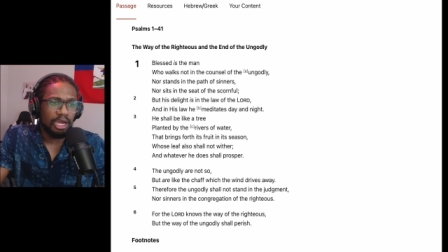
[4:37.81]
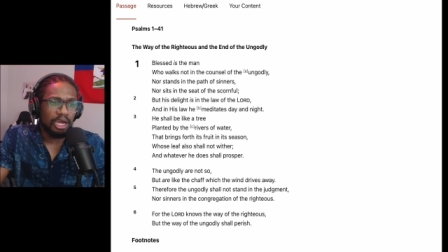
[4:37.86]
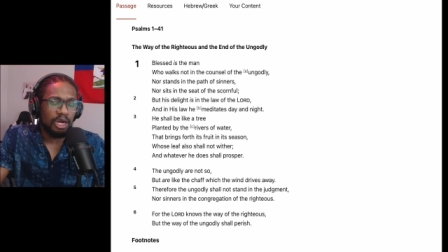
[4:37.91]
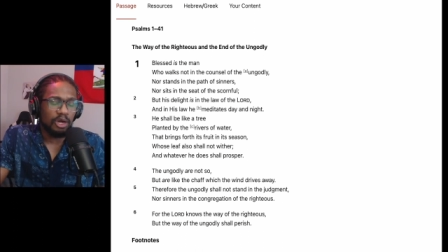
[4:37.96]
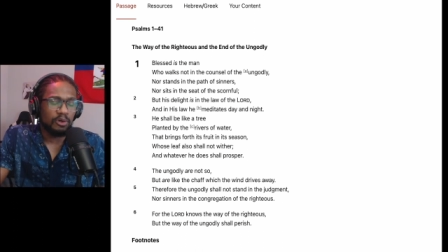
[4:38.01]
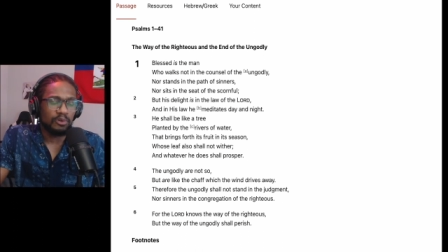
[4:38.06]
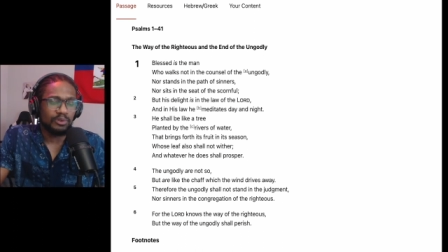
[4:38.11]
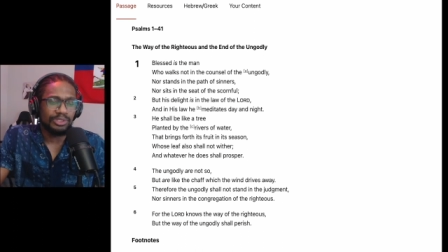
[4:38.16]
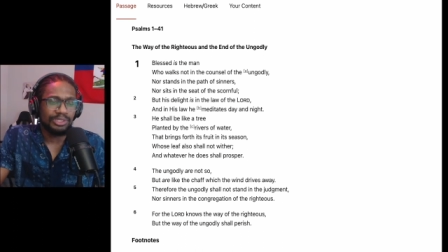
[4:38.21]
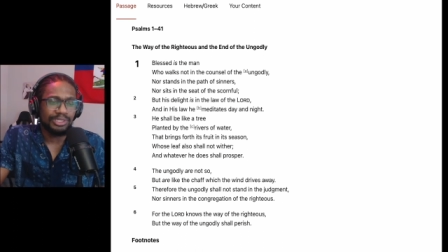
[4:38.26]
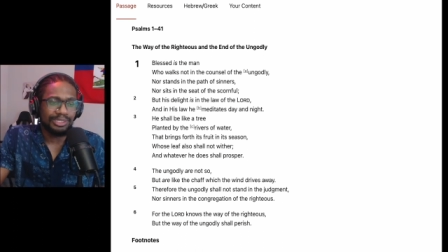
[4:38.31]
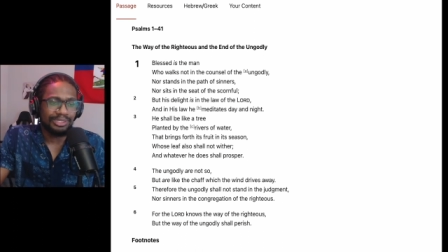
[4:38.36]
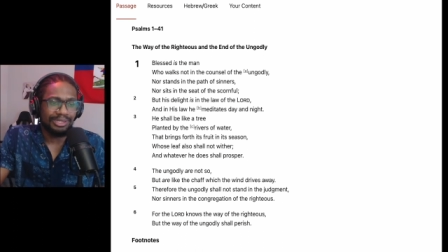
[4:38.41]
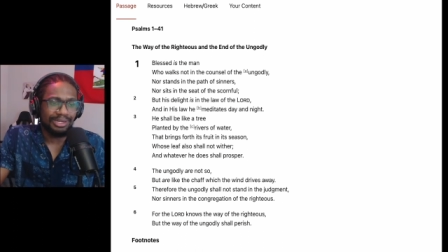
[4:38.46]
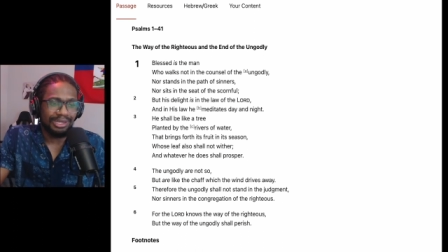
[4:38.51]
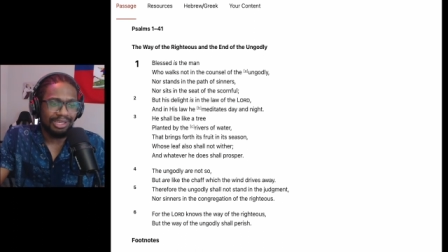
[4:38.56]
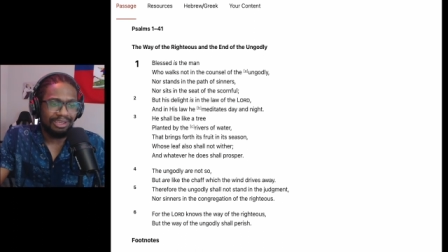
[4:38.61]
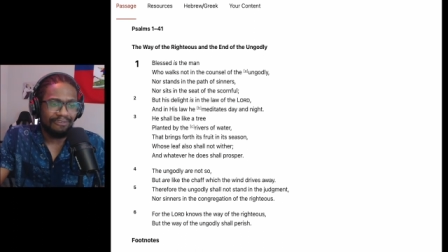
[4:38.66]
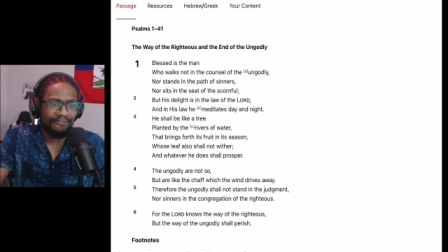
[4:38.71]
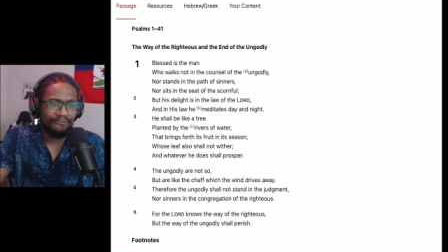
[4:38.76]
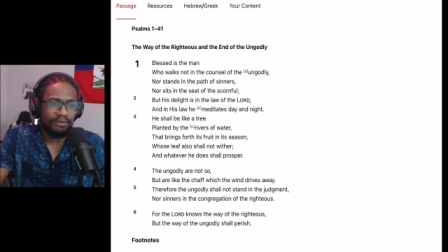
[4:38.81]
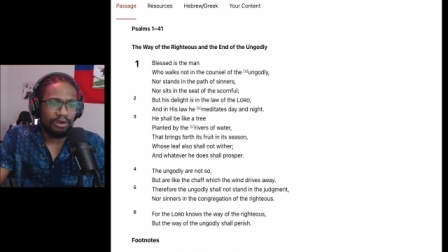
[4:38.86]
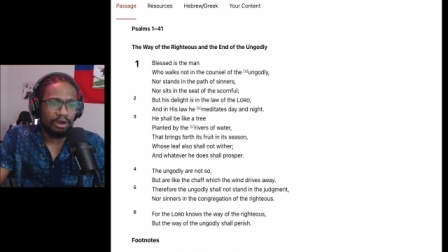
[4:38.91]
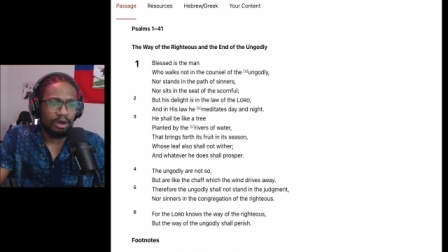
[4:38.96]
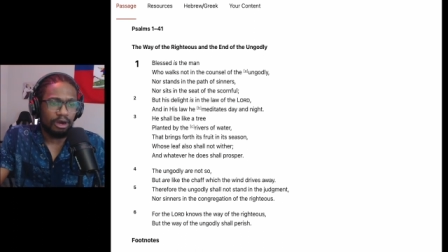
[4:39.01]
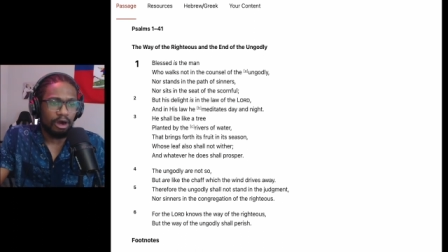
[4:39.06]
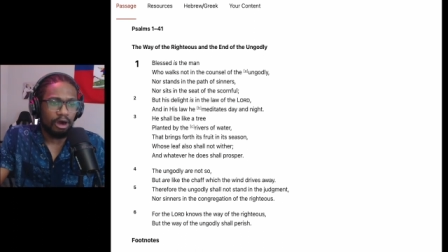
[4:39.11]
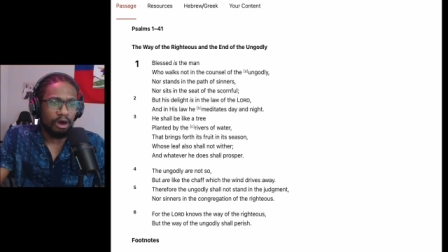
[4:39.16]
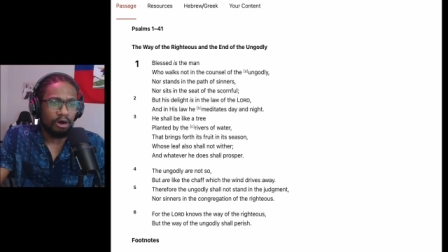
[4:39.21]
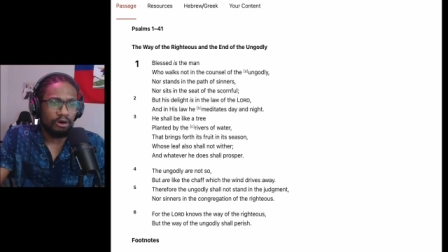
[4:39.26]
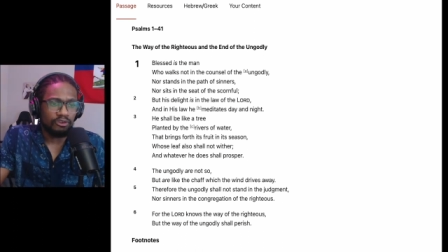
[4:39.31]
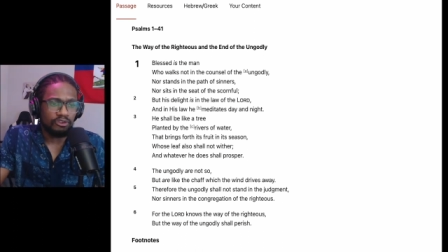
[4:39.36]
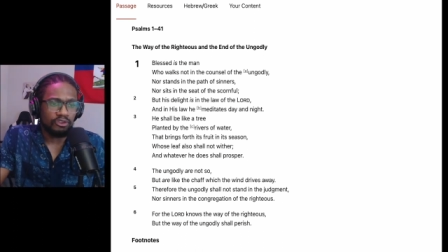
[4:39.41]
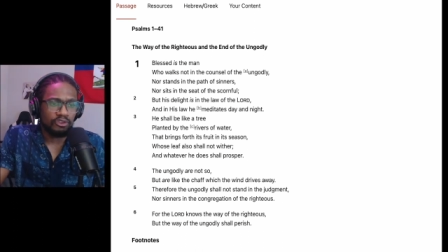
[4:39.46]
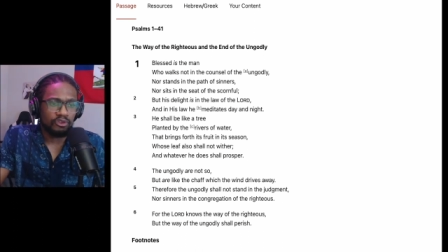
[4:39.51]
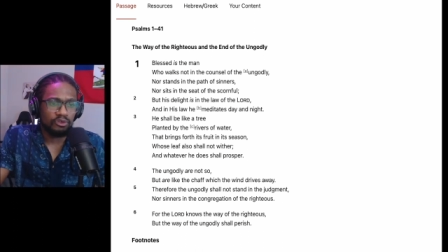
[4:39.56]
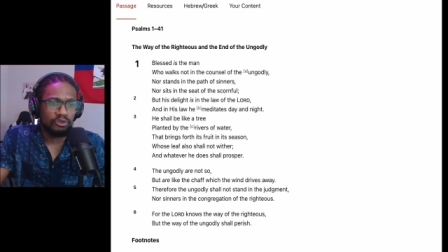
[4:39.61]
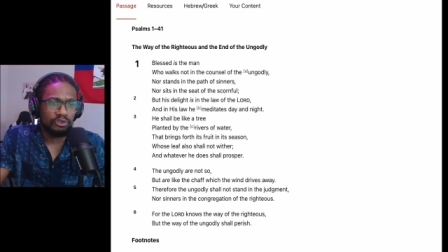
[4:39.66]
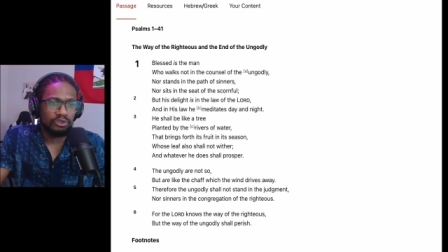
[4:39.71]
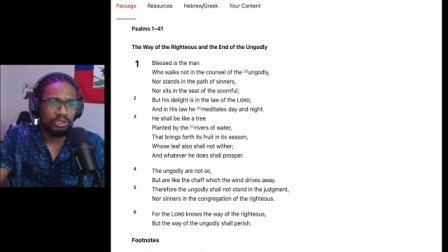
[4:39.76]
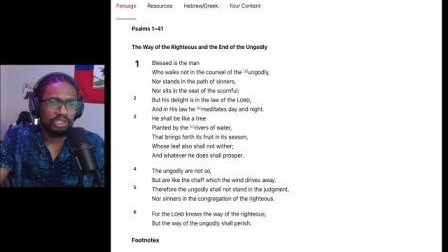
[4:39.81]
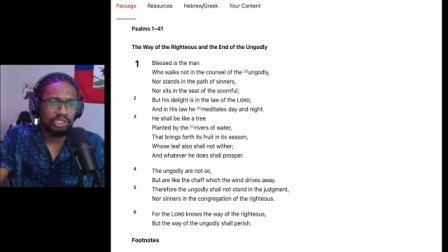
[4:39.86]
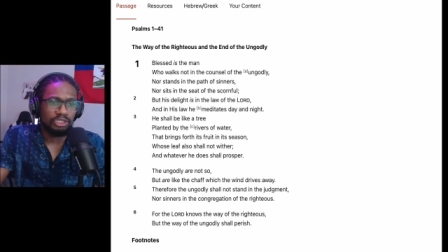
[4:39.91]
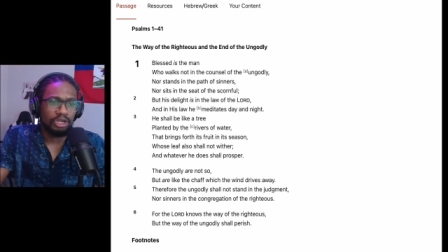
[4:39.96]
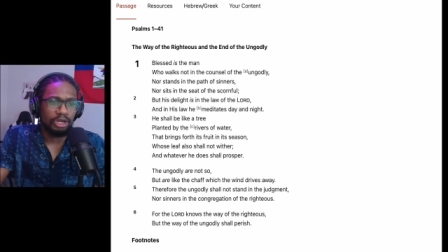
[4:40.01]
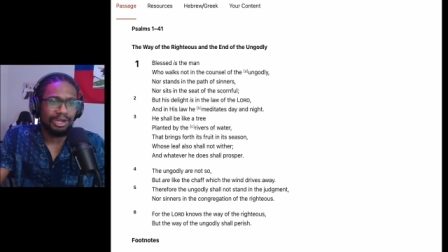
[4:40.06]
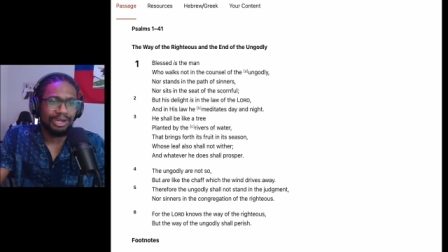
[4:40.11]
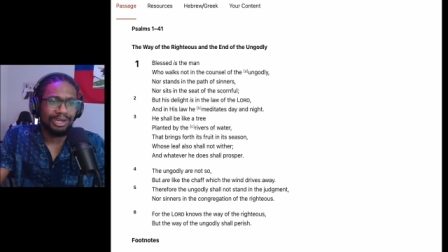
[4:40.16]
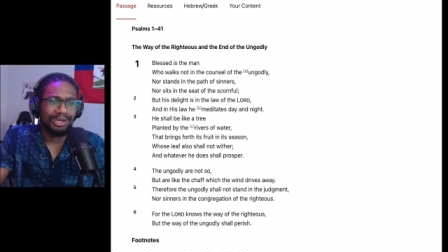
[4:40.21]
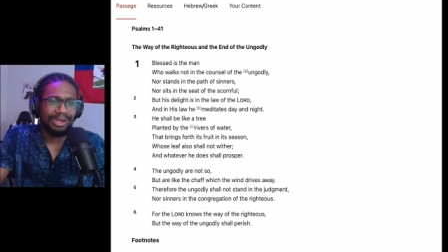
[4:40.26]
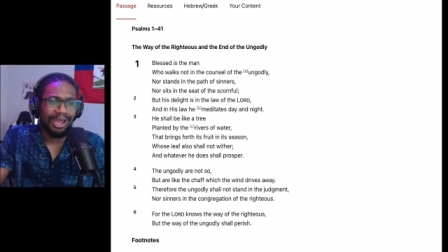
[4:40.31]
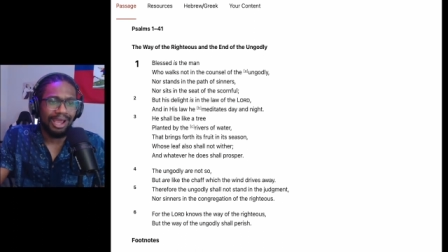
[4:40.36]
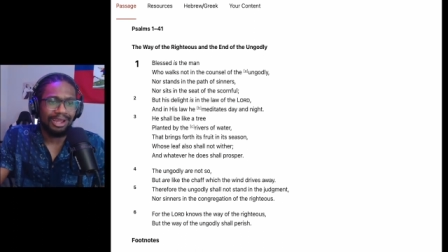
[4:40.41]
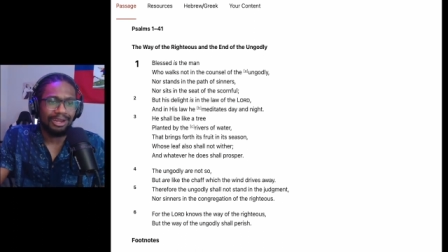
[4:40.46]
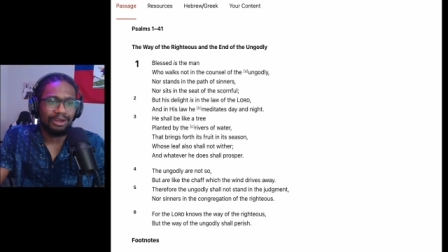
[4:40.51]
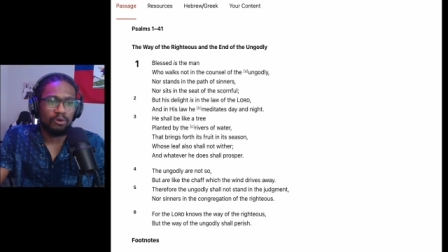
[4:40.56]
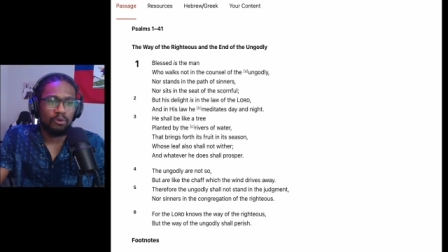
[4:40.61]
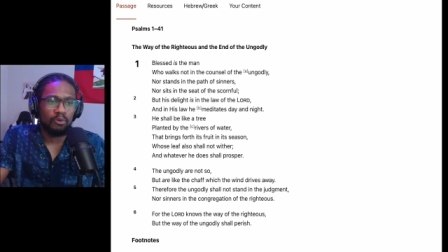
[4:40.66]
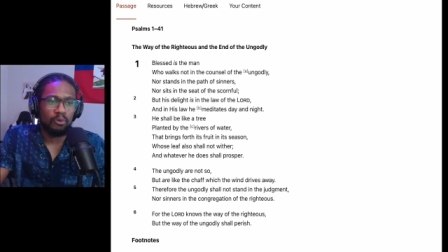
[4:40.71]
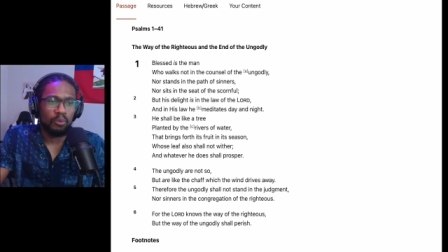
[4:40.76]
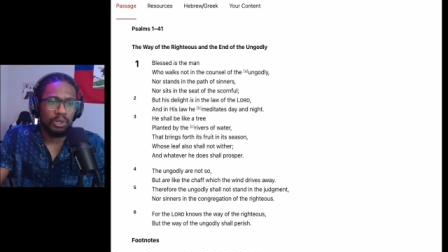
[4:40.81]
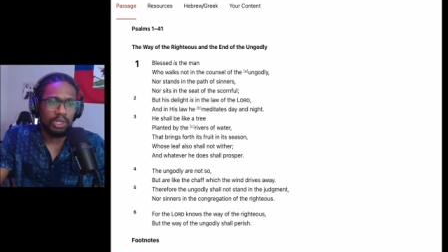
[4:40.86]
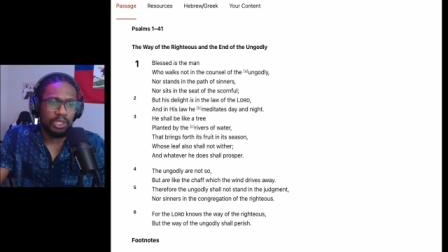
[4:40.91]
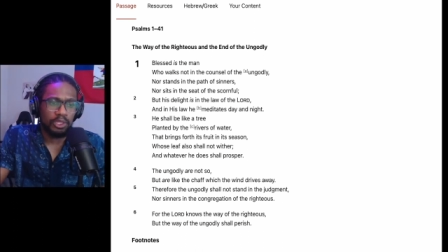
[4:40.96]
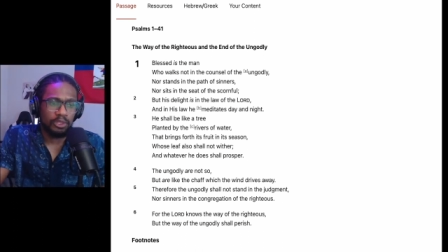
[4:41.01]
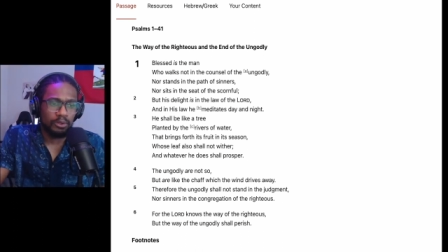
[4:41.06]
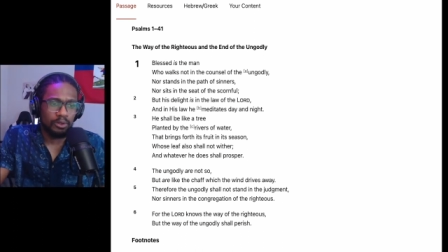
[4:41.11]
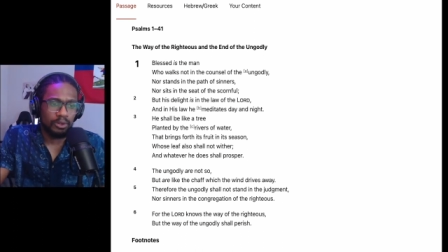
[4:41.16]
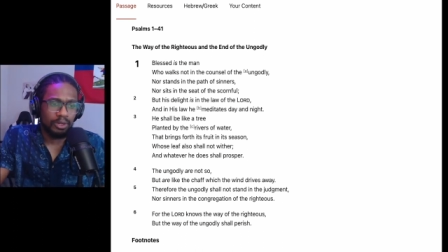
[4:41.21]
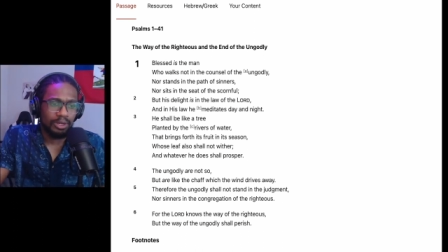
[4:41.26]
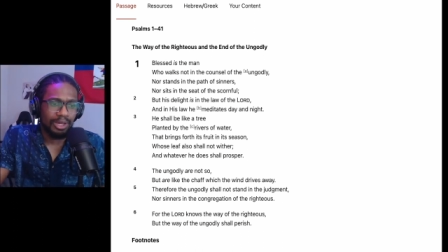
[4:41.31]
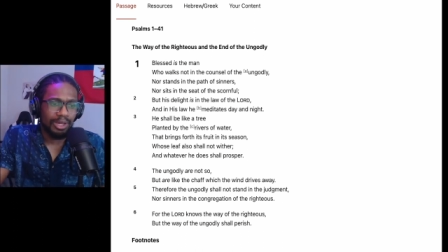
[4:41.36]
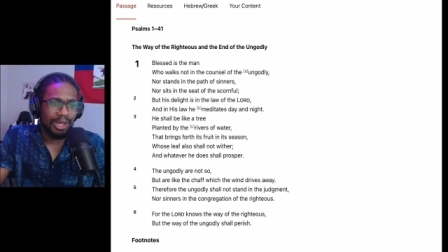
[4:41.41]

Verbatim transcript: whose leaf also shall not wither